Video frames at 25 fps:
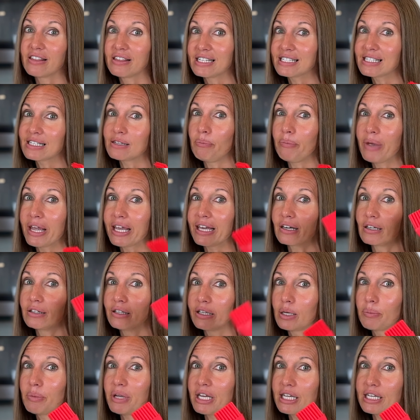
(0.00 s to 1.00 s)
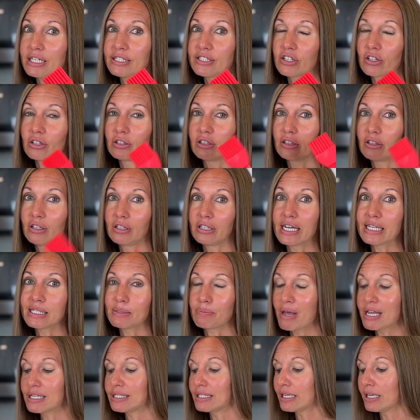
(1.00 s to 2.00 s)
This will make it a little bit easier, a little less
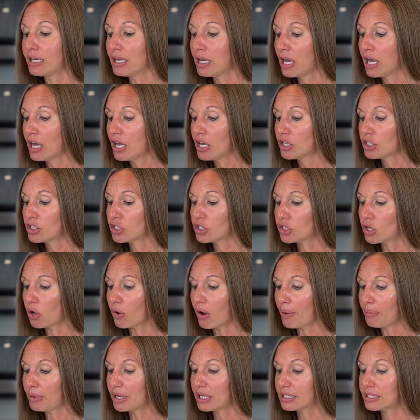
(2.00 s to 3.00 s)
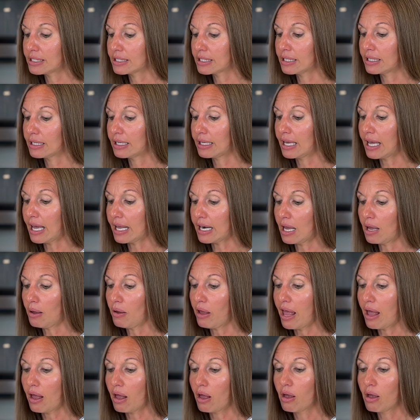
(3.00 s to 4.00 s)
messy. So I'm gonna